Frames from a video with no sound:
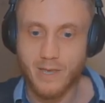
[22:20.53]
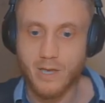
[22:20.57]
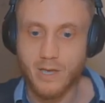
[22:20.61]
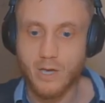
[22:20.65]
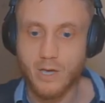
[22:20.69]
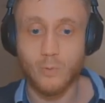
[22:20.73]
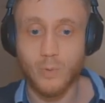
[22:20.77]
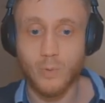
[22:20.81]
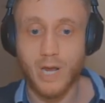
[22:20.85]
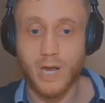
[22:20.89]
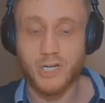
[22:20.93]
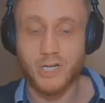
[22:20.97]

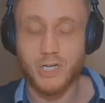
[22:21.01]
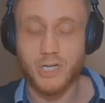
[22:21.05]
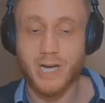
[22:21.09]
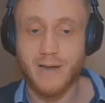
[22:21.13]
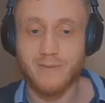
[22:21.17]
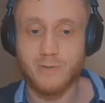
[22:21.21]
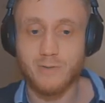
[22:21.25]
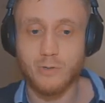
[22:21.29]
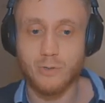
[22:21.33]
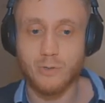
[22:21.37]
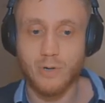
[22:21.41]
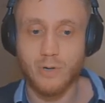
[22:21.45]
We actually have
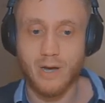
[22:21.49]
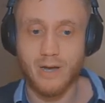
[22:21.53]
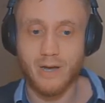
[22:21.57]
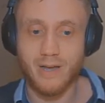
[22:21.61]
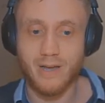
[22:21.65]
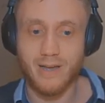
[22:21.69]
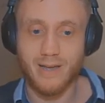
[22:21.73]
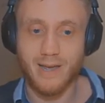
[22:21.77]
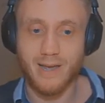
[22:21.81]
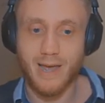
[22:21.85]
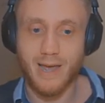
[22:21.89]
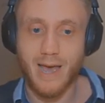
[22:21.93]
to
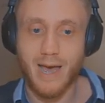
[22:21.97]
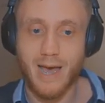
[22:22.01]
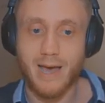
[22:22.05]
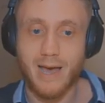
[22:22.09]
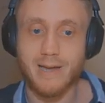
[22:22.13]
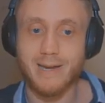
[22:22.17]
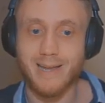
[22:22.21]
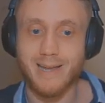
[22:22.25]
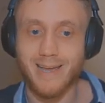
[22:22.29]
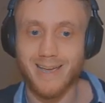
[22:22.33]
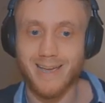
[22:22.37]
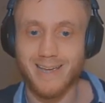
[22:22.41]

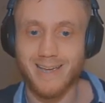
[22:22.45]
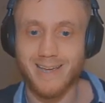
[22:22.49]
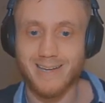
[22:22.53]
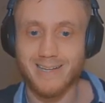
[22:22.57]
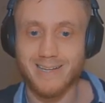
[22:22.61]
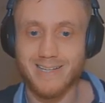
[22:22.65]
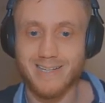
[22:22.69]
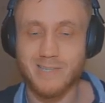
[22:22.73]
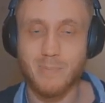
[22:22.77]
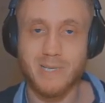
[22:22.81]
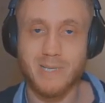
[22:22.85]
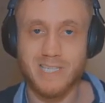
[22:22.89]
add a
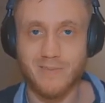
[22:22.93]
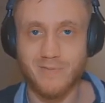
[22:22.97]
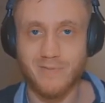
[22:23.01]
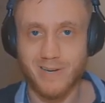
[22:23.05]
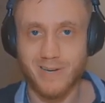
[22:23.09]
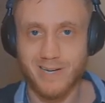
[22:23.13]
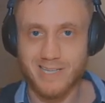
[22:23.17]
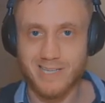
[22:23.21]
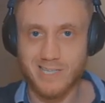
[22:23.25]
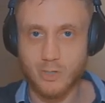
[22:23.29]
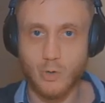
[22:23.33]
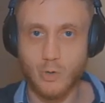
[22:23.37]

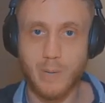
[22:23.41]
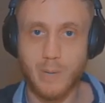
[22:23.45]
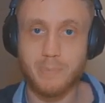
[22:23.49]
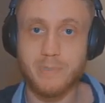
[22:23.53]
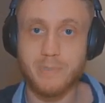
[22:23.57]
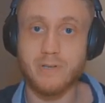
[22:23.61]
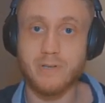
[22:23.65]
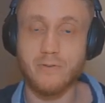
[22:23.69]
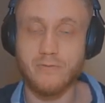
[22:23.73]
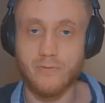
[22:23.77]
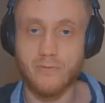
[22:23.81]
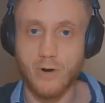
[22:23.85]
specific script
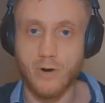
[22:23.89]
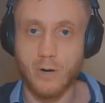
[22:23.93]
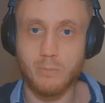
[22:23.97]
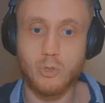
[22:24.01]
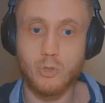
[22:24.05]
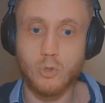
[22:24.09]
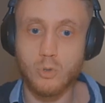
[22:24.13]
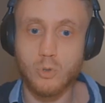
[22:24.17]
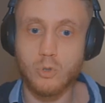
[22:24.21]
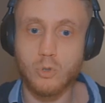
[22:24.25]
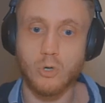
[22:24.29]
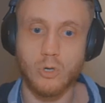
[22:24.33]
from
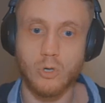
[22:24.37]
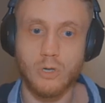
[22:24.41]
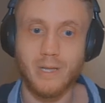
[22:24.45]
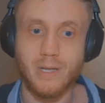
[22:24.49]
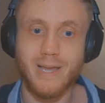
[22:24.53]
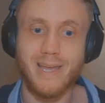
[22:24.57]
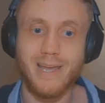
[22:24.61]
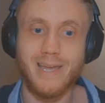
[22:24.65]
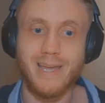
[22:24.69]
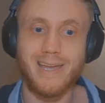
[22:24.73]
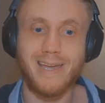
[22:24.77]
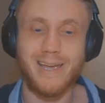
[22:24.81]
Google
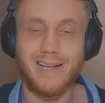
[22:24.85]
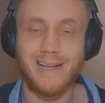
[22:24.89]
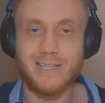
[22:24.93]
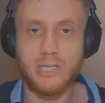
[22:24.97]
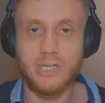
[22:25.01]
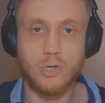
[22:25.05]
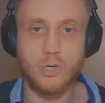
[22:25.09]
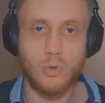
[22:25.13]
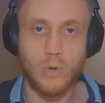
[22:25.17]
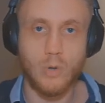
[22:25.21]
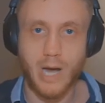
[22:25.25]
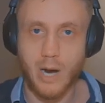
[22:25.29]

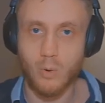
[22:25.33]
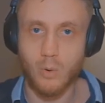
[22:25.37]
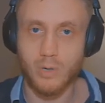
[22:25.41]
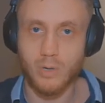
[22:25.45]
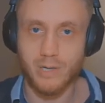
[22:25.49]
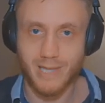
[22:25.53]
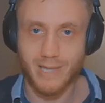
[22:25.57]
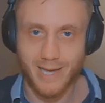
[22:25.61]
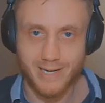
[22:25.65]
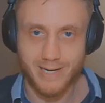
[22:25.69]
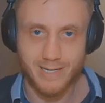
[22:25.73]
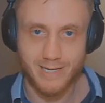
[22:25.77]
into our
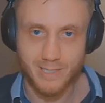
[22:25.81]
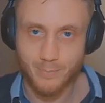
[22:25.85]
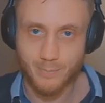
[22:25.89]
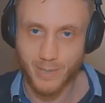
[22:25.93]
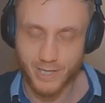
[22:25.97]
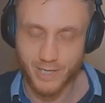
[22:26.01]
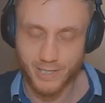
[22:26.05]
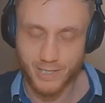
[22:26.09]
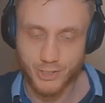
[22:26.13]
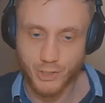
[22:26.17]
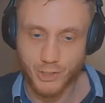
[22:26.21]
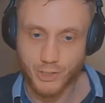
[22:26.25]
landing
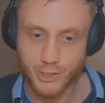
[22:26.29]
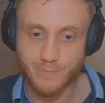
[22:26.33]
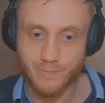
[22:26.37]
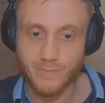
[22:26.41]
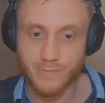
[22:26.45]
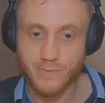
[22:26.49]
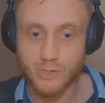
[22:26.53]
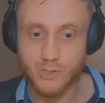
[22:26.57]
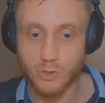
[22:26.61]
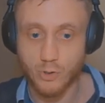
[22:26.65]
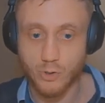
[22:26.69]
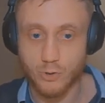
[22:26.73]
page.
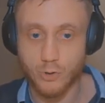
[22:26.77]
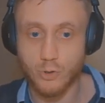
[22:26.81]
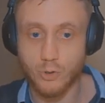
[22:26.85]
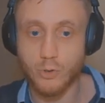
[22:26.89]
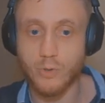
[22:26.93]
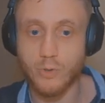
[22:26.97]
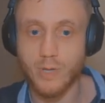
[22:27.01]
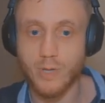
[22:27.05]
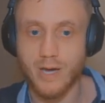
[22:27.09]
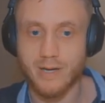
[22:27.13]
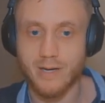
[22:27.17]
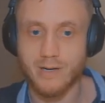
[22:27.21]
So to do
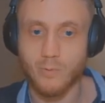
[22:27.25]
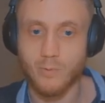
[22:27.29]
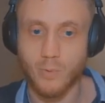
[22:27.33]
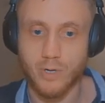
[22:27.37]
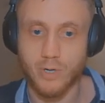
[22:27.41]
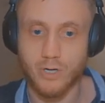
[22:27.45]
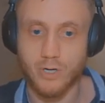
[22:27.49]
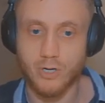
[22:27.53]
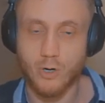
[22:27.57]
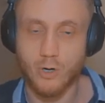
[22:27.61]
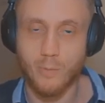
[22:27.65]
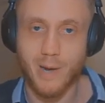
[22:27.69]
that, we're
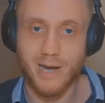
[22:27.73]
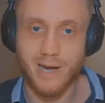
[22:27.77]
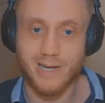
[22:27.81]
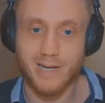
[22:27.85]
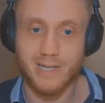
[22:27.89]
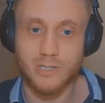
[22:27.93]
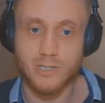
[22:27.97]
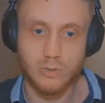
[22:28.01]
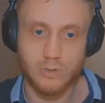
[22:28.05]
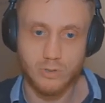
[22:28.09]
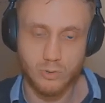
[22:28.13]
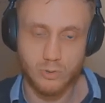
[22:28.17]
going to go back
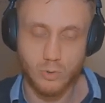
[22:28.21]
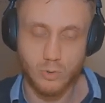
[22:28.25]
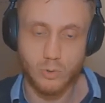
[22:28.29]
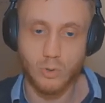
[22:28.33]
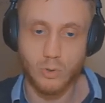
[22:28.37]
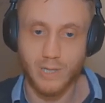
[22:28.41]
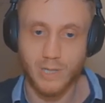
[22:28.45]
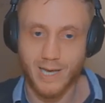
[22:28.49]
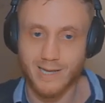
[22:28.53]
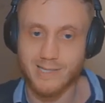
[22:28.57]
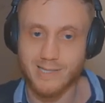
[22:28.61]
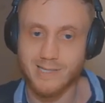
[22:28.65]
into
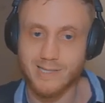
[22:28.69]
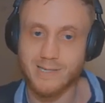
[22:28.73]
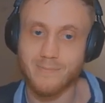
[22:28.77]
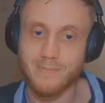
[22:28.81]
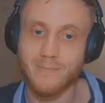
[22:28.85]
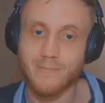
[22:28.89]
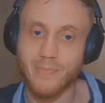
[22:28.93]
Google Ads.